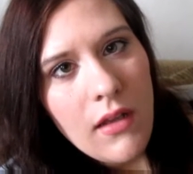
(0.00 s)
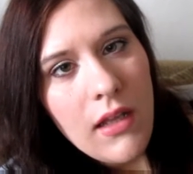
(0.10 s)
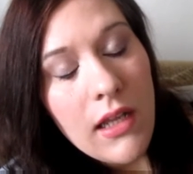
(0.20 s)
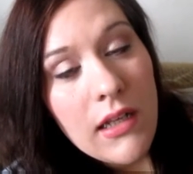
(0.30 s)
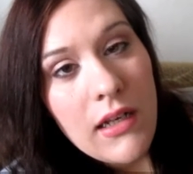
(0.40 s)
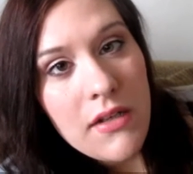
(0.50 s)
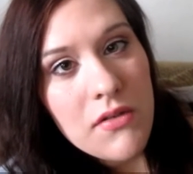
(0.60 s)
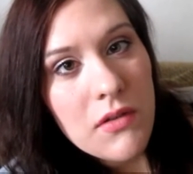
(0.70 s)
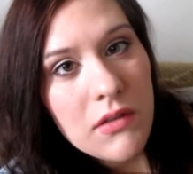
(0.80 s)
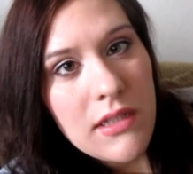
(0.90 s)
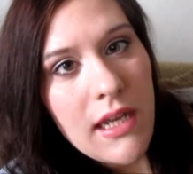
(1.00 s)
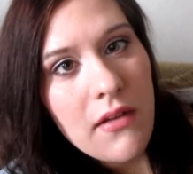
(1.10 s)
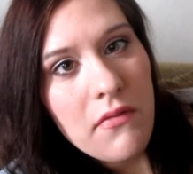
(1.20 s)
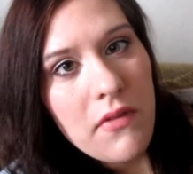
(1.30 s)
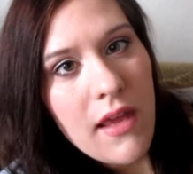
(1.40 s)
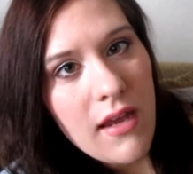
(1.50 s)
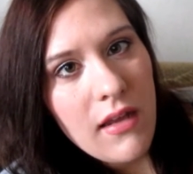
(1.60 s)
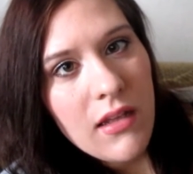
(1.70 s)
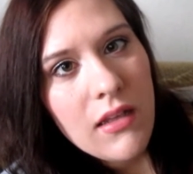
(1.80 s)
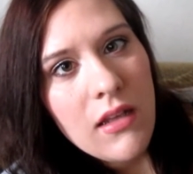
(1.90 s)
and I told Dave
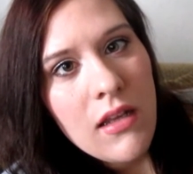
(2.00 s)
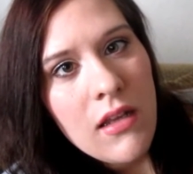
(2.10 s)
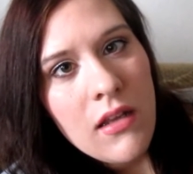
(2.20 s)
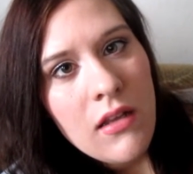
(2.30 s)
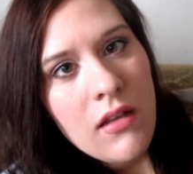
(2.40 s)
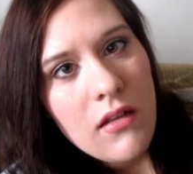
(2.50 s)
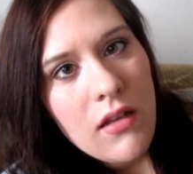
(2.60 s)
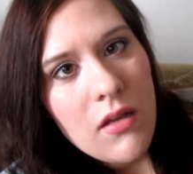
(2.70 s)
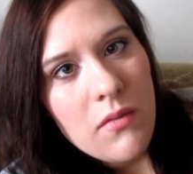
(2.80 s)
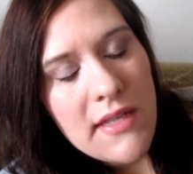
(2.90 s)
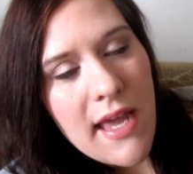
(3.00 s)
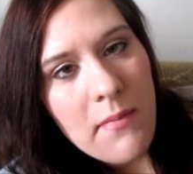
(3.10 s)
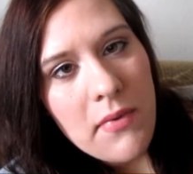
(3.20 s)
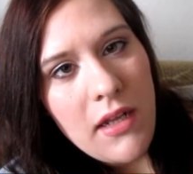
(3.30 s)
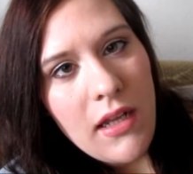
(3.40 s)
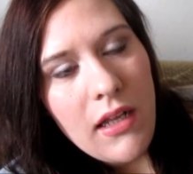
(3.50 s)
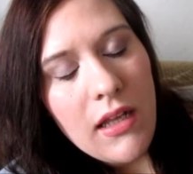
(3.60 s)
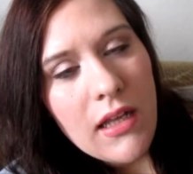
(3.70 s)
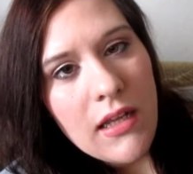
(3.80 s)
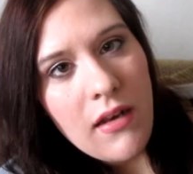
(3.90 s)
that it was happening
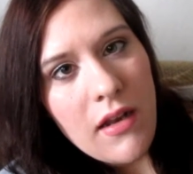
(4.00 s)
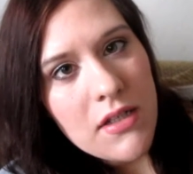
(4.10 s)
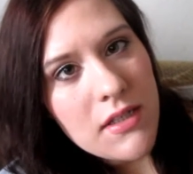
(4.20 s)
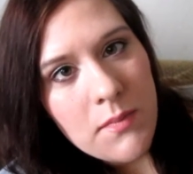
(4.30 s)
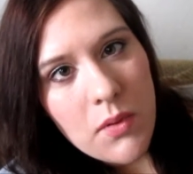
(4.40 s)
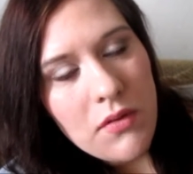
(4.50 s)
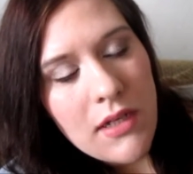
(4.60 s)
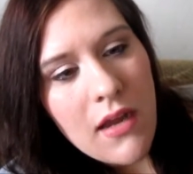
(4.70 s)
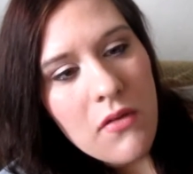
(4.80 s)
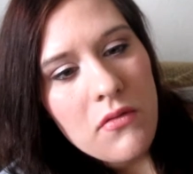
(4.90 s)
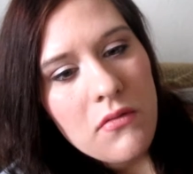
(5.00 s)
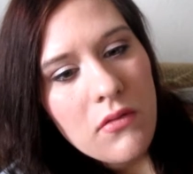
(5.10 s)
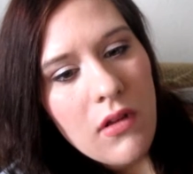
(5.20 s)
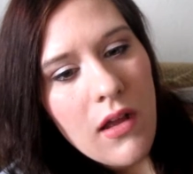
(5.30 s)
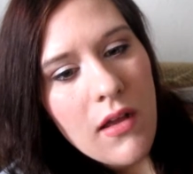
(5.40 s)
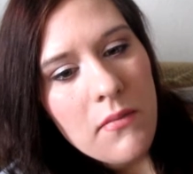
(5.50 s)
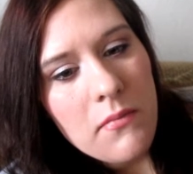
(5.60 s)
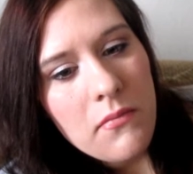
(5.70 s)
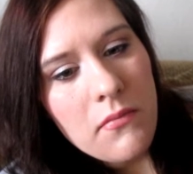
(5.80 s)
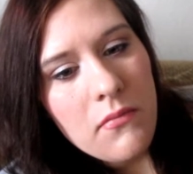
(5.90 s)
and I just broke down
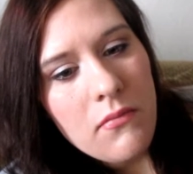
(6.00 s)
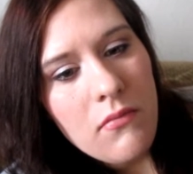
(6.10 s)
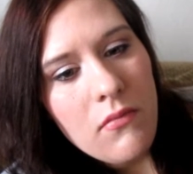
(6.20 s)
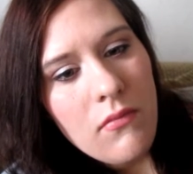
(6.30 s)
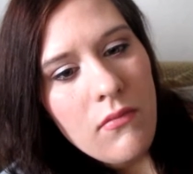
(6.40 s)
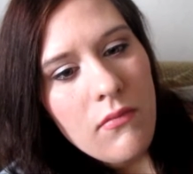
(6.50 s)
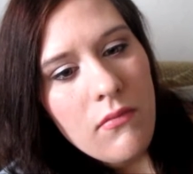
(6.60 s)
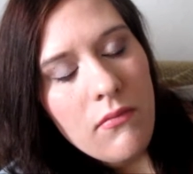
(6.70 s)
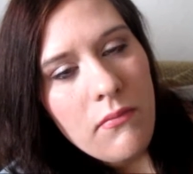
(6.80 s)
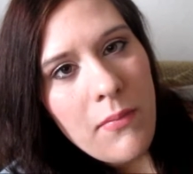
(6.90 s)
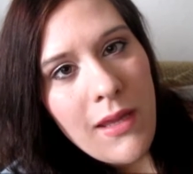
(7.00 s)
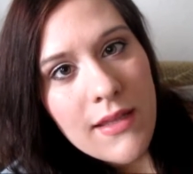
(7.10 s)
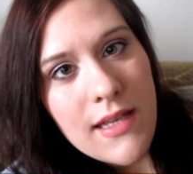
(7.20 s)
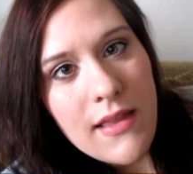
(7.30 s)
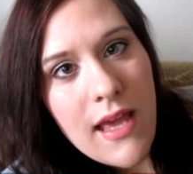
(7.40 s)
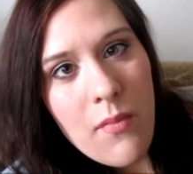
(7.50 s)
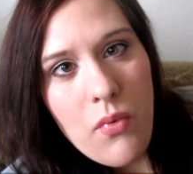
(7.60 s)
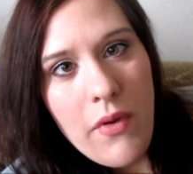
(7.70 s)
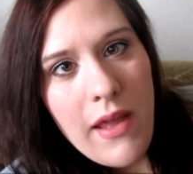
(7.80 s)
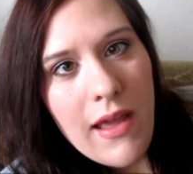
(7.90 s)
um, because at that
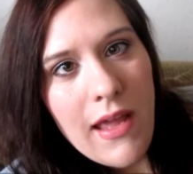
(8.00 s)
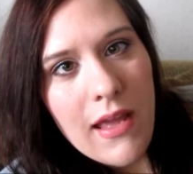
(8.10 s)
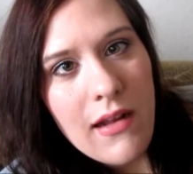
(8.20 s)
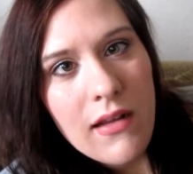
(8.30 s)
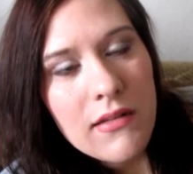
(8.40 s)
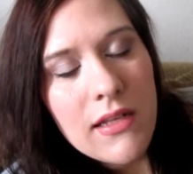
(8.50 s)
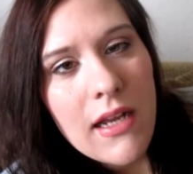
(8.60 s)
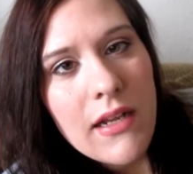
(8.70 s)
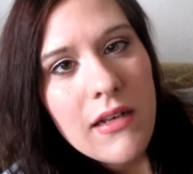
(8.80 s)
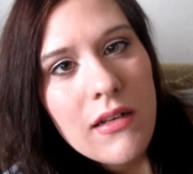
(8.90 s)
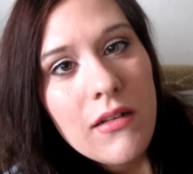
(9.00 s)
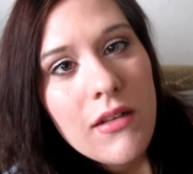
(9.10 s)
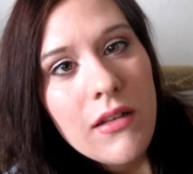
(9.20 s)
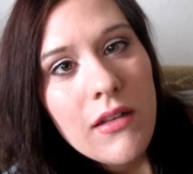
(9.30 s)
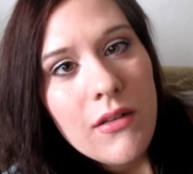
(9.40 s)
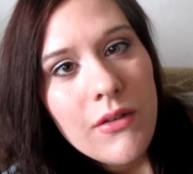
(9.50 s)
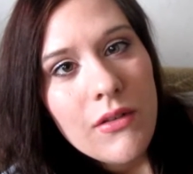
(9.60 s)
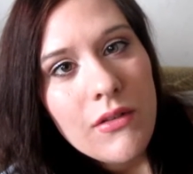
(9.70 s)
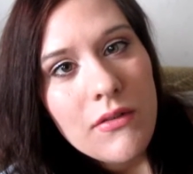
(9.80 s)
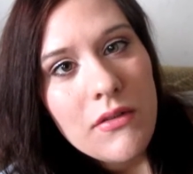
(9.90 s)
point I had held on
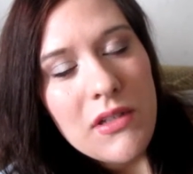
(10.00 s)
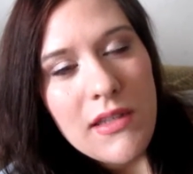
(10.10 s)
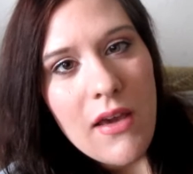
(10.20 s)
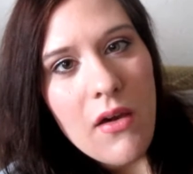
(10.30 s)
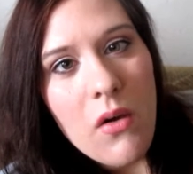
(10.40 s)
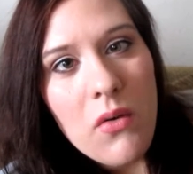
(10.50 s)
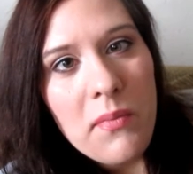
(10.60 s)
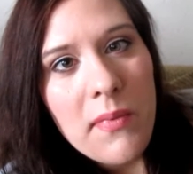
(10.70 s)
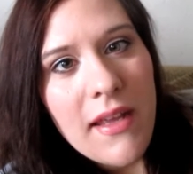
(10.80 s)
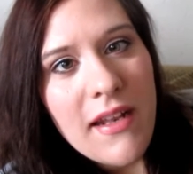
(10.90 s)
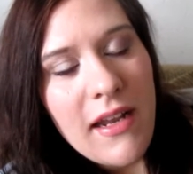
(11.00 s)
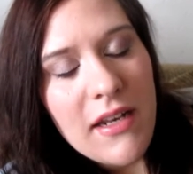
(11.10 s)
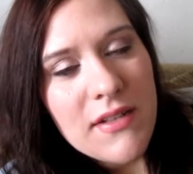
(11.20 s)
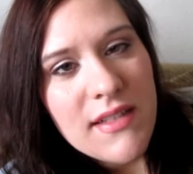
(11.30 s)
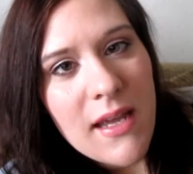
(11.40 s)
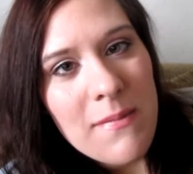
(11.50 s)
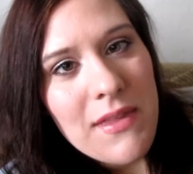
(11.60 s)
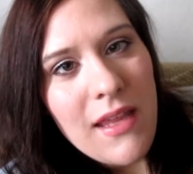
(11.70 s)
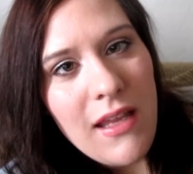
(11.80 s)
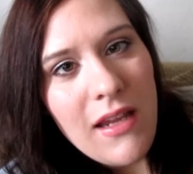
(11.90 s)
to that hope and I could just kept
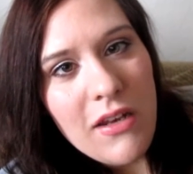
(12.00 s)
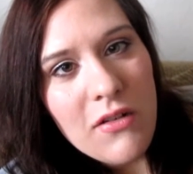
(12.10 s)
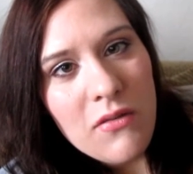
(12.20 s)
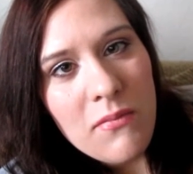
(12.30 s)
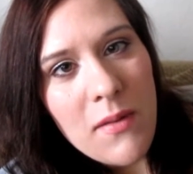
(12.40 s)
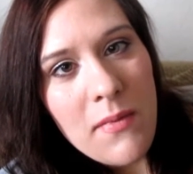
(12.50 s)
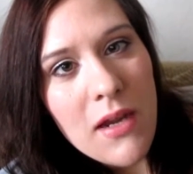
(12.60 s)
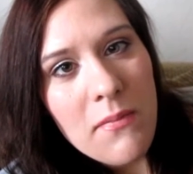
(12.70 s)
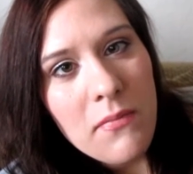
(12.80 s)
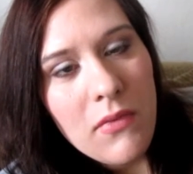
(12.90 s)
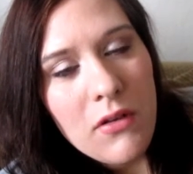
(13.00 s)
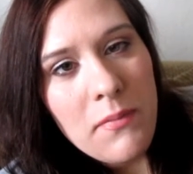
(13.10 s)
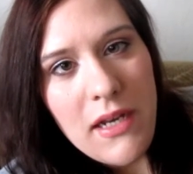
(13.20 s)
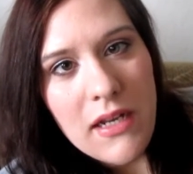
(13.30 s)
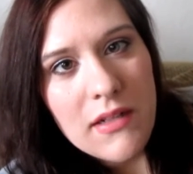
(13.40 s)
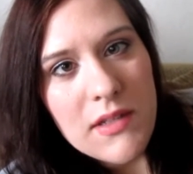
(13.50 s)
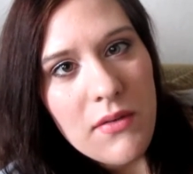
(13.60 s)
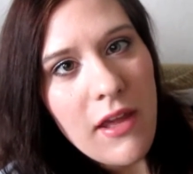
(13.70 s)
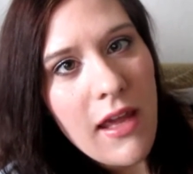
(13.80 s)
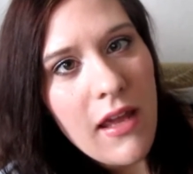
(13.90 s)
thinking, you know, maybe our little peanut's
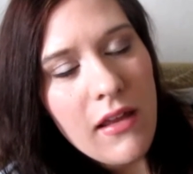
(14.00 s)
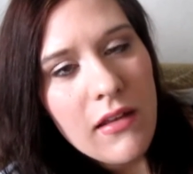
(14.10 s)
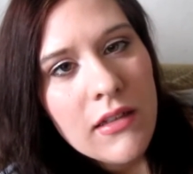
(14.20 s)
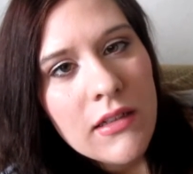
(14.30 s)
okay.